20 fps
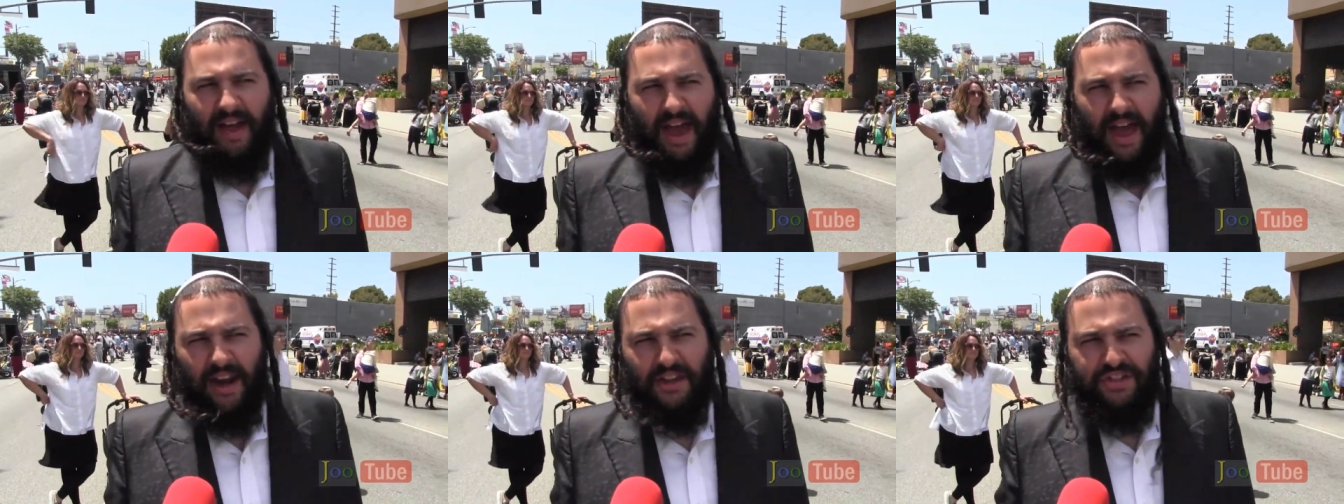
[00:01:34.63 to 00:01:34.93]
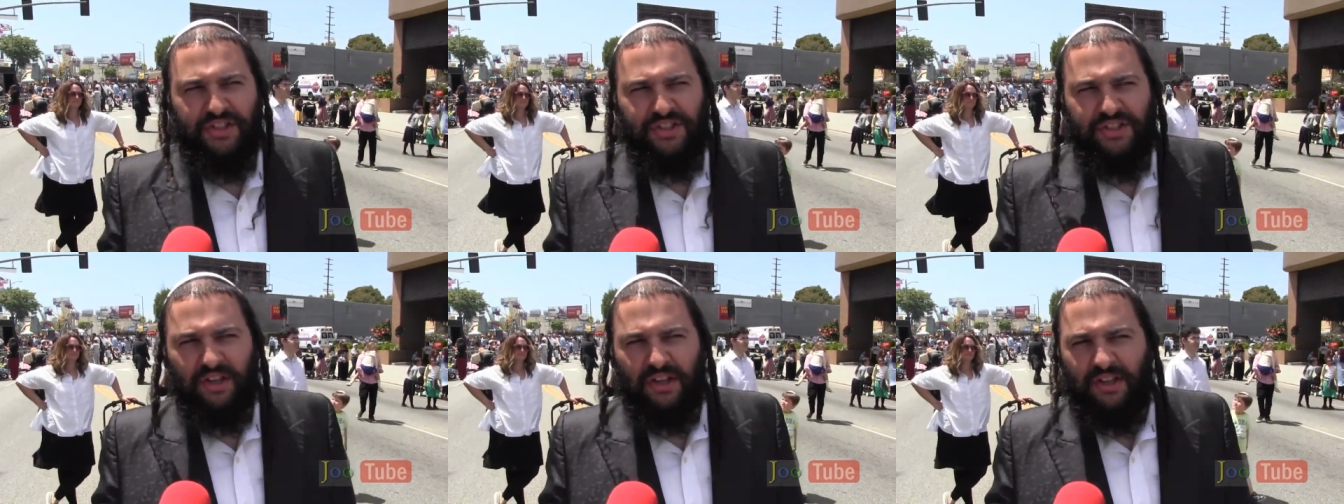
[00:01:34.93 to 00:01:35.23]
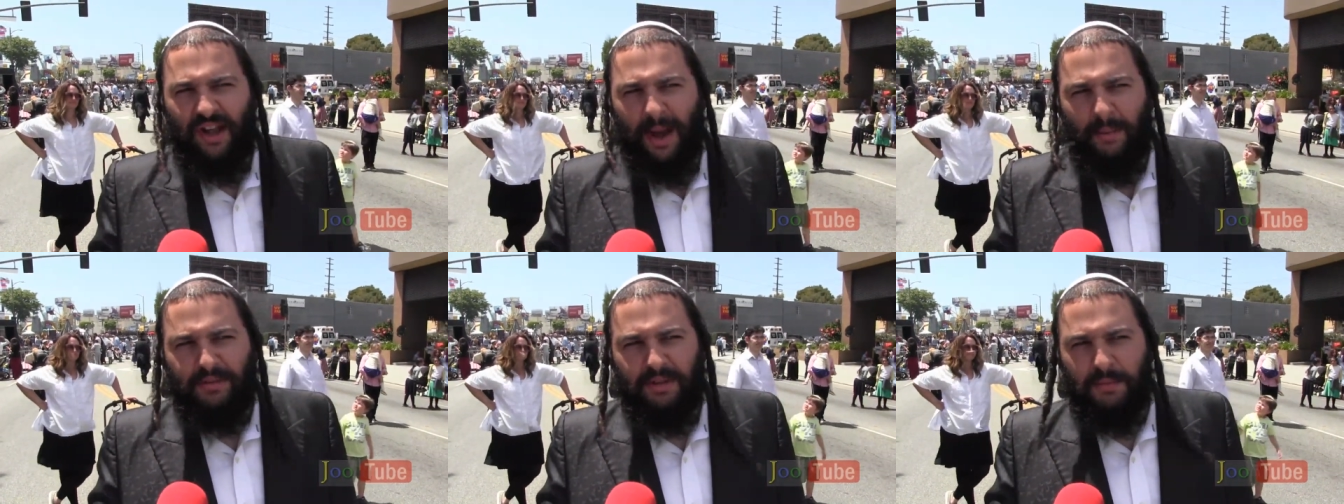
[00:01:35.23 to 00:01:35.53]
And it's just the
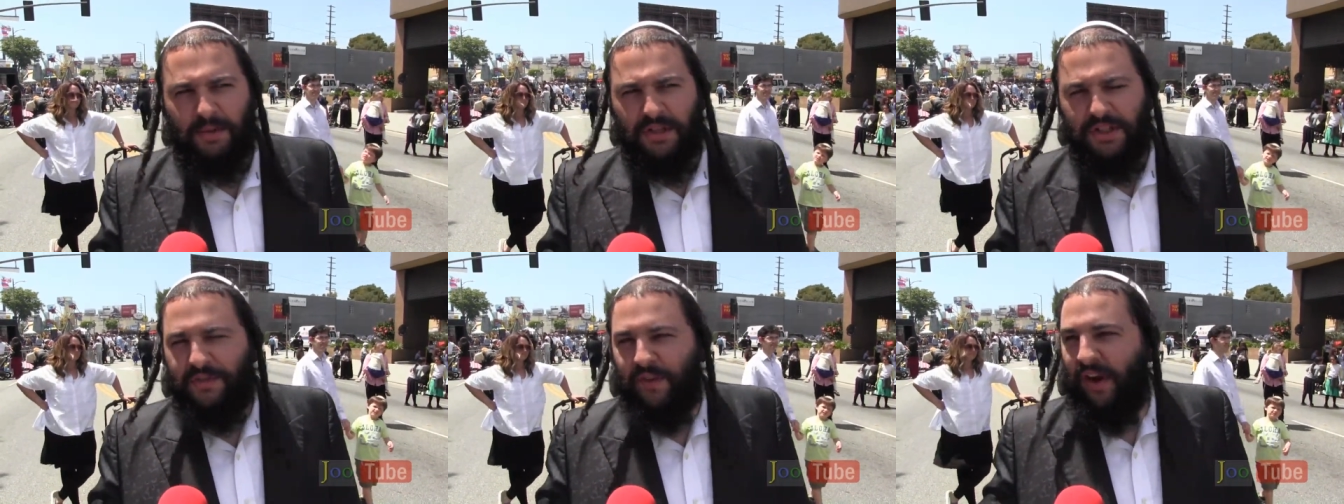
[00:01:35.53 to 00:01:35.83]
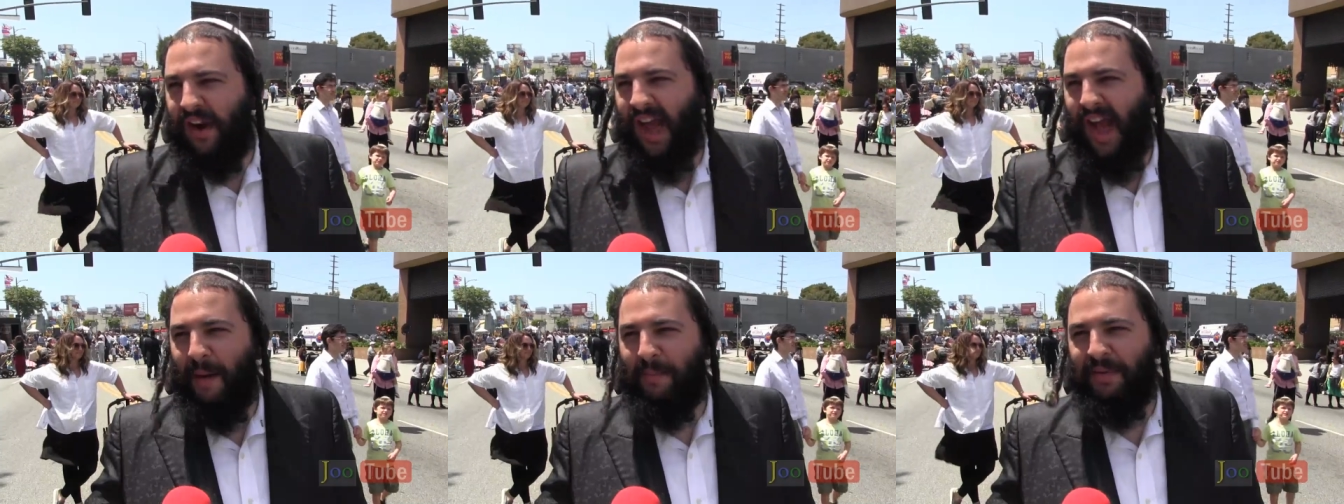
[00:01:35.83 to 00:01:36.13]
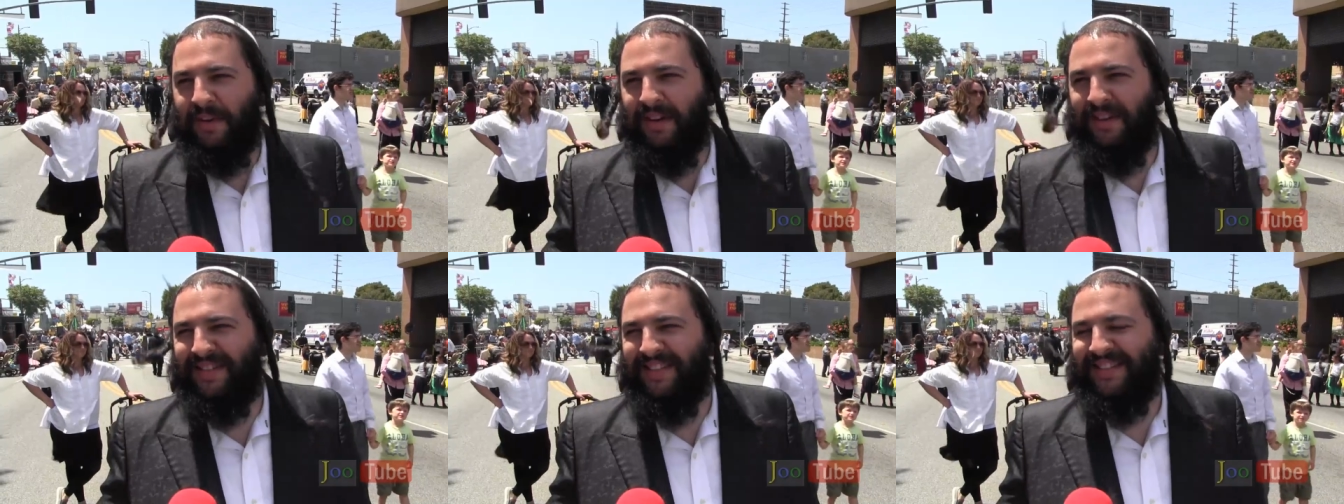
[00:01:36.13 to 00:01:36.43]
time to be just very
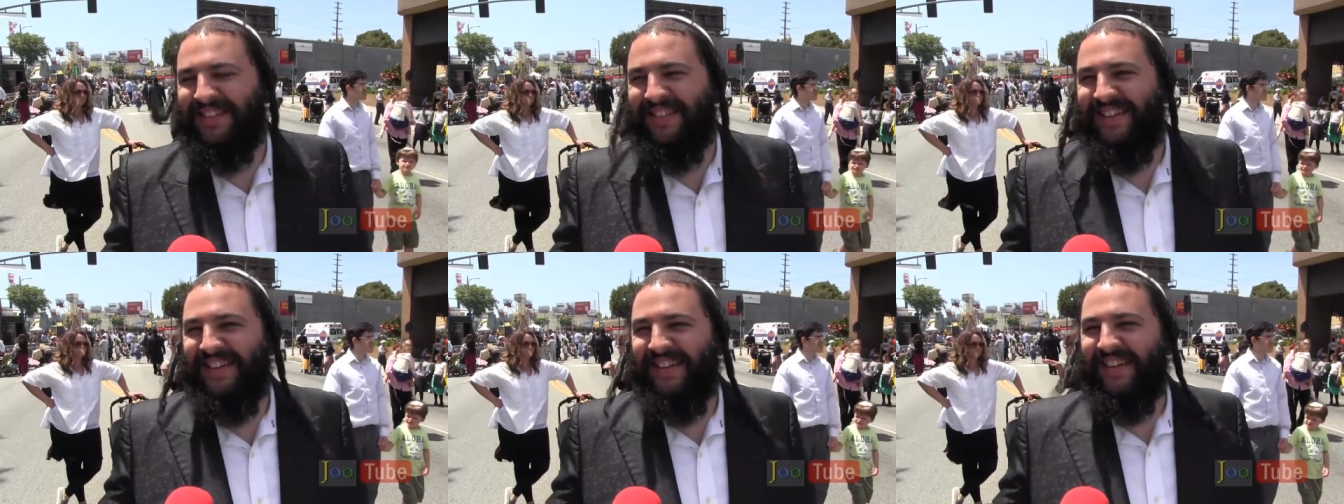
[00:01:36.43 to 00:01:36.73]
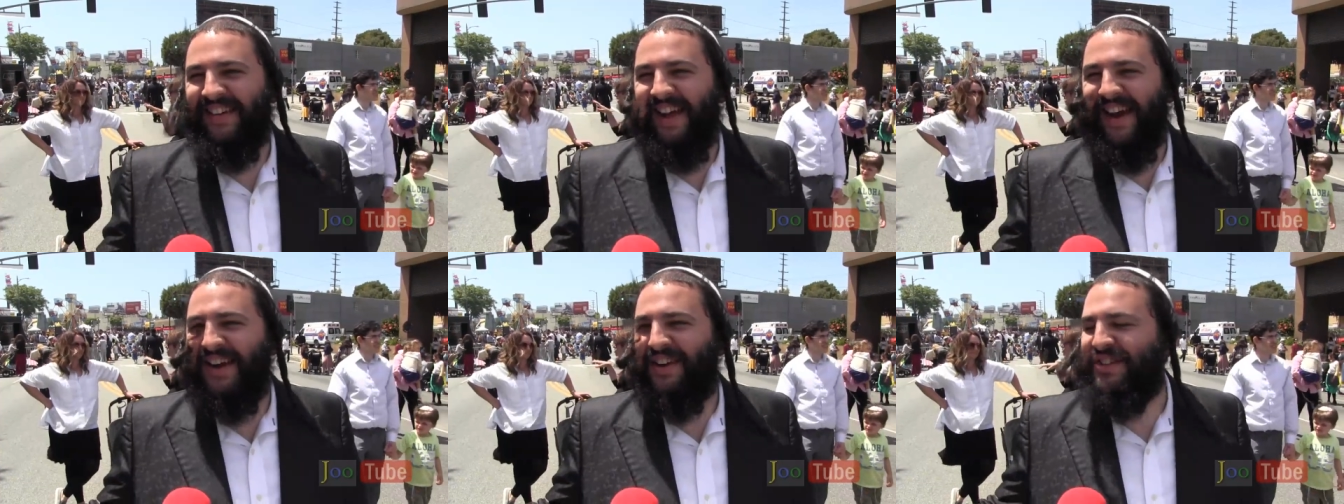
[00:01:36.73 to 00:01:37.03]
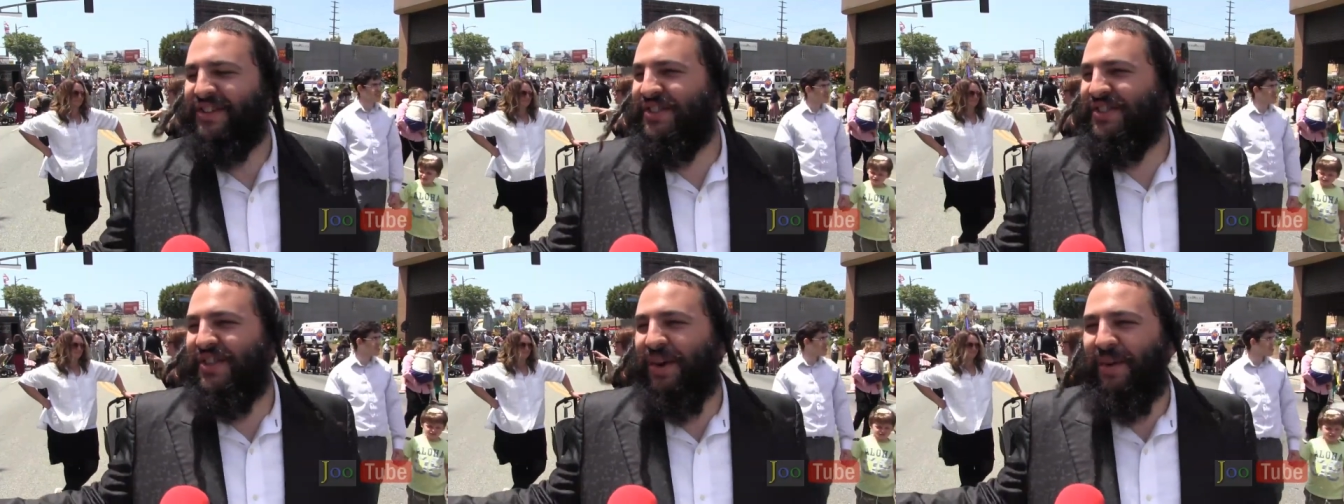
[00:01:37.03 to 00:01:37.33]
happy. And
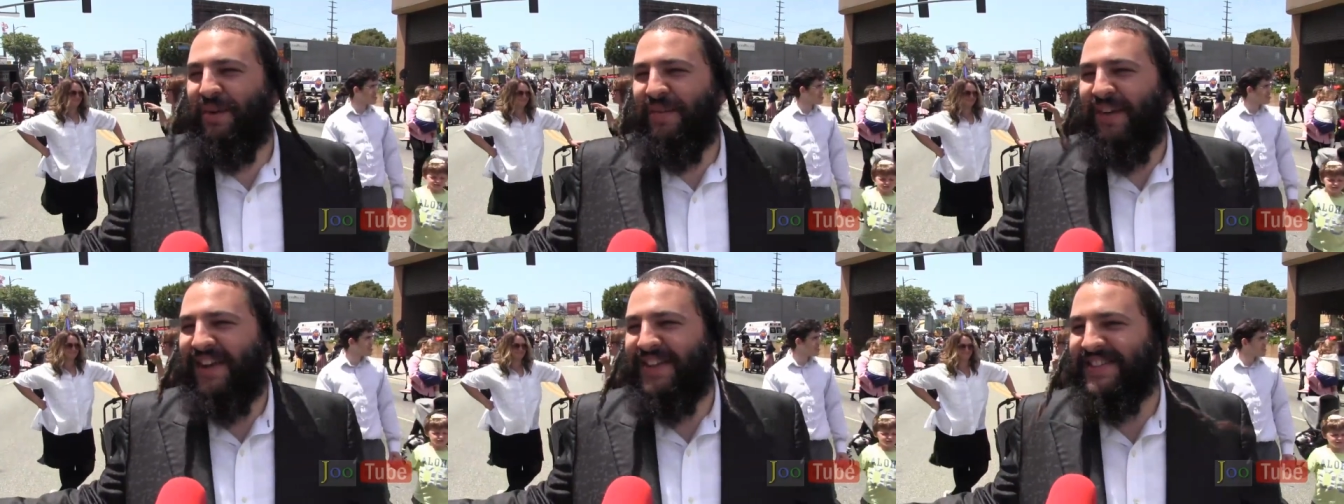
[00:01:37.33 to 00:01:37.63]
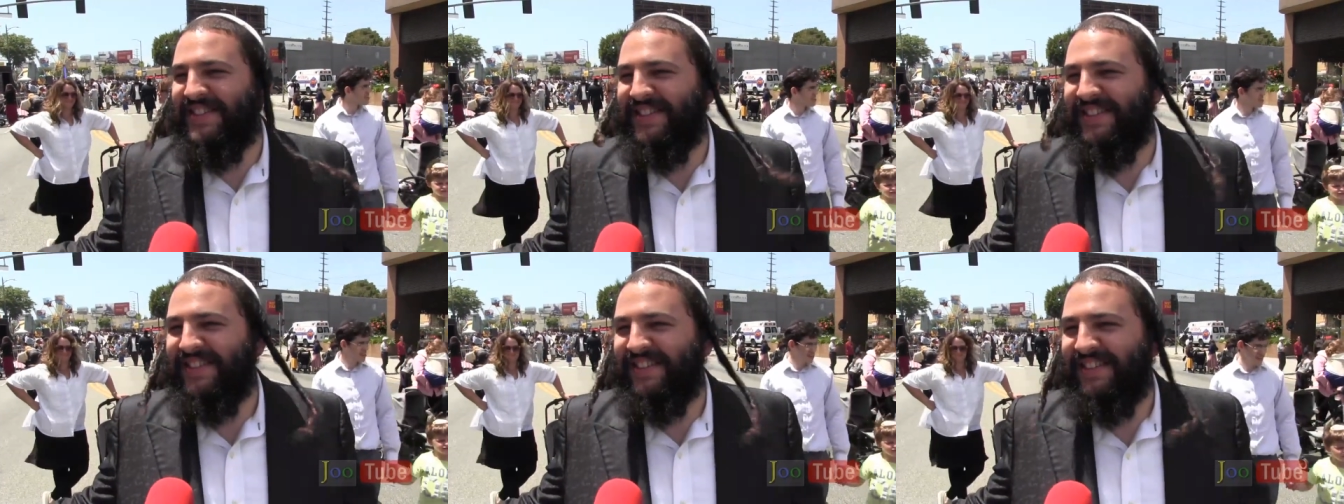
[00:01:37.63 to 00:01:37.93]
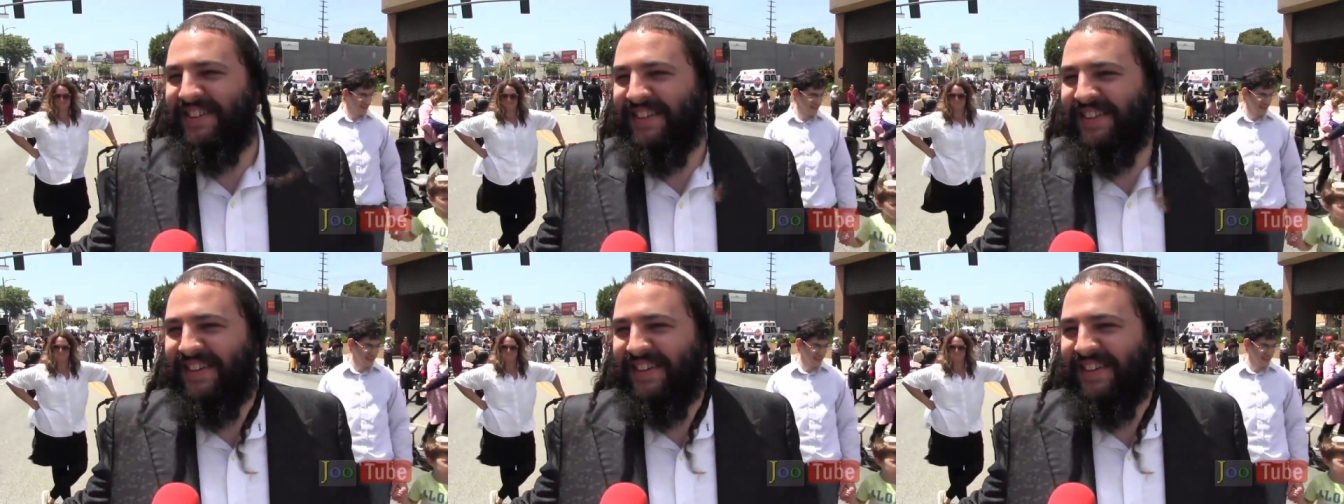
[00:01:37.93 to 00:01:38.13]
it's just so amazing.